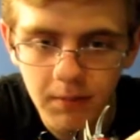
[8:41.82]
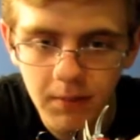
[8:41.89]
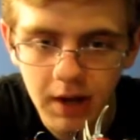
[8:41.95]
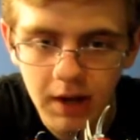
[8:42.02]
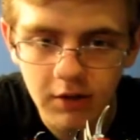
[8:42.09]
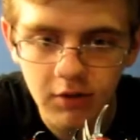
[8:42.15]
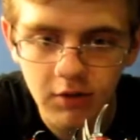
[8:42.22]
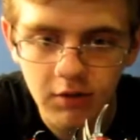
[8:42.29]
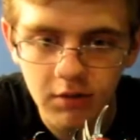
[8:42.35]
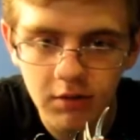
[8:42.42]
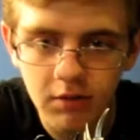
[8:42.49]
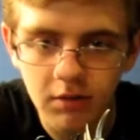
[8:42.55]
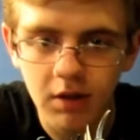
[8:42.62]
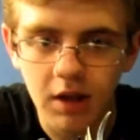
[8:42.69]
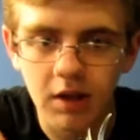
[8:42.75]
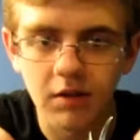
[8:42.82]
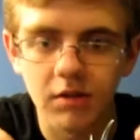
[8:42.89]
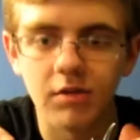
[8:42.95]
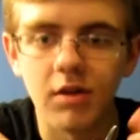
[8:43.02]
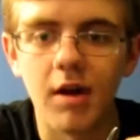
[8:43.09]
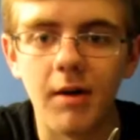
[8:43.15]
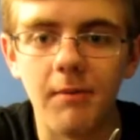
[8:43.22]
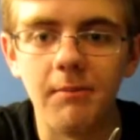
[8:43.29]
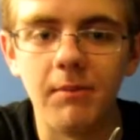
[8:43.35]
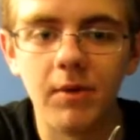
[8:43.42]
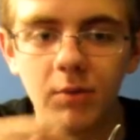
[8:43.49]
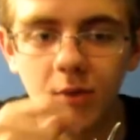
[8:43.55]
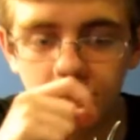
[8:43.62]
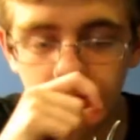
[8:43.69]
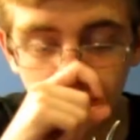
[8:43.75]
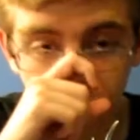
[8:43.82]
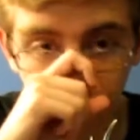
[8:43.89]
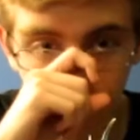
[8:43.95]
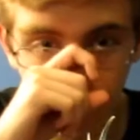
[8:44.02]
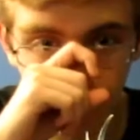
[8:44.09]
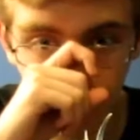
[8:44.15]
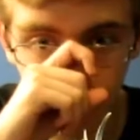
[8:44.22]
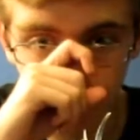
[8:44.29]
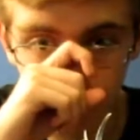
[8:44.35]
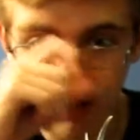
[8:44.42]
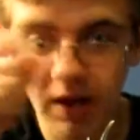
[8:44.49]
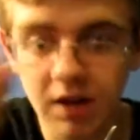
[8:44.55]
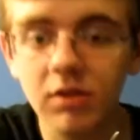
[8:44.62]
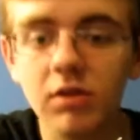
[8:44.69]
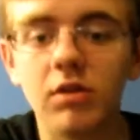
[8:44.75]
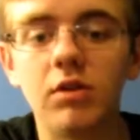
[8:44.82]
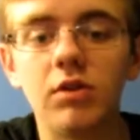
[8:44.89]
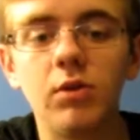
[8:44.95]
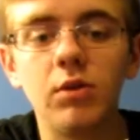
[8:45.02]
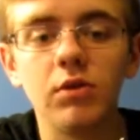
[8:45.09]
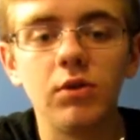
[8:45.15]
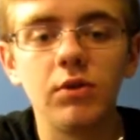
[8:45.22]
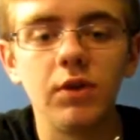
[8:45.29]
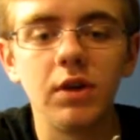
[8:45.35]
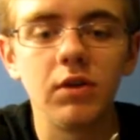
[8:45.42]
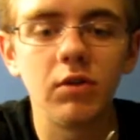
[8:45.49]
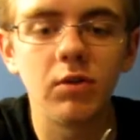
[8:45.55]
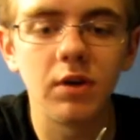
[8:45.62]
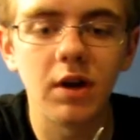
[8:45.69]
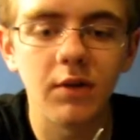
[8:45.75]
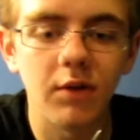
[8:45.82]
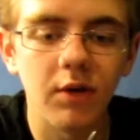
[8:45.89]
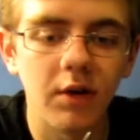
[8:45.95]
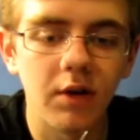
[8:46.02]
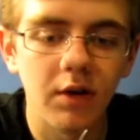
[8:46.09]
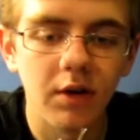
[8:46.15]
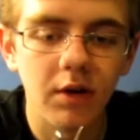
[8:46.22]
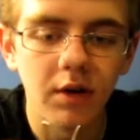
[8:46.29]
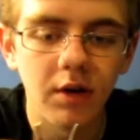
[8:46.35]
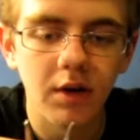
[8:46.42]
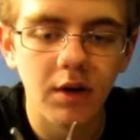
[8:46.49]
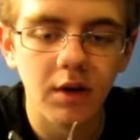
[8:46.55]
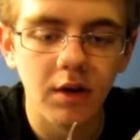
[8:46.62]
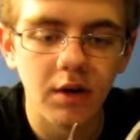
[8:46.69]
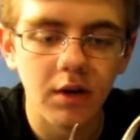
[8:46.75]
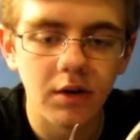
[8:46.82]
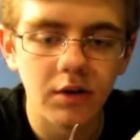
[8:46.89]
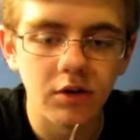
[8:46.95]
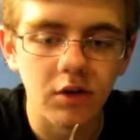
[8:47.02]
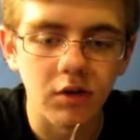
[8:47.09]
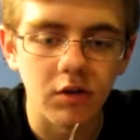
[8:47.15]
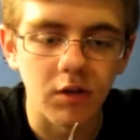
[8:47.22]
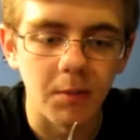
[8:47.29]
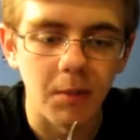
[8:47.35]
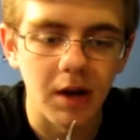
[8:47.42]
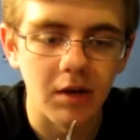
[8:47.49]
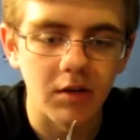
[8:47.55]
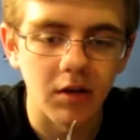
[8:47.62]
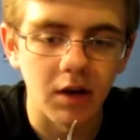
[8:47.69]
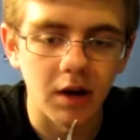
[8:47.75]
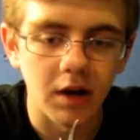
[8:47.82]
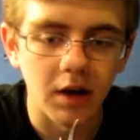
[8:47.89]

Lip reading: And just his, what would we call these, wings or dorsal fins or whatever? Just amazing.